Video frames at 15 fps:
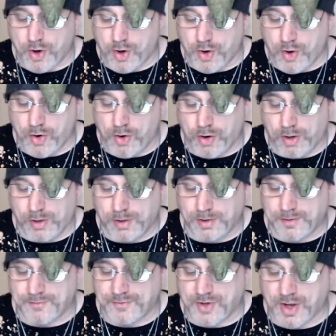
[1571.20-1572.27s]
all
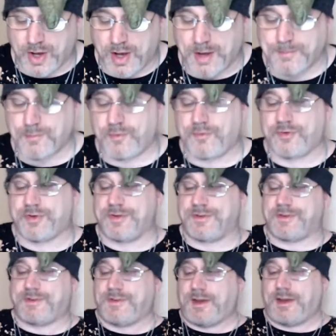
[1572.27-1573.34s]
of time moves in
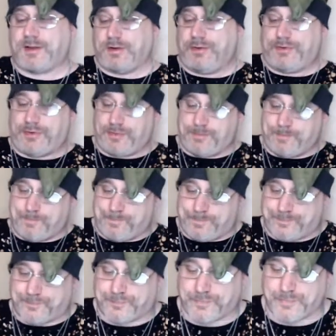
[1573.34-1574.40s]
cycles,
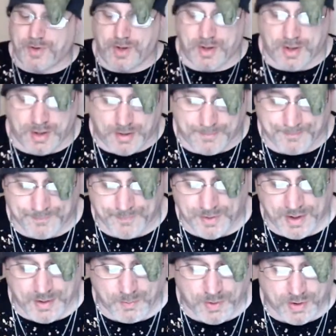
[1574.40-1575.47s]
and
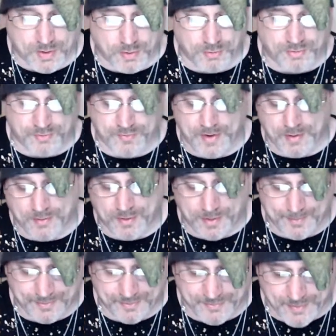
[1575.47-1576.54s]
what goes around
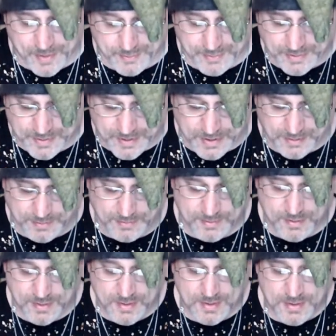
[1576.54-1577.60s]
comes around again.
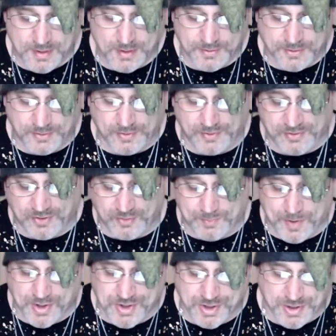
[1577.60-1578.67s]
This is
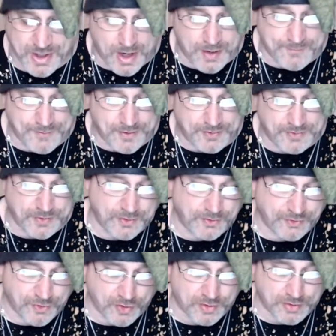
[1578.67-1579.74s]
especially obvious in the
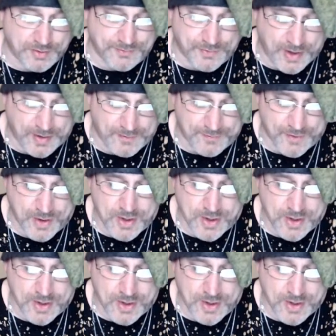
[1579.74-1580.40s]
circle of life.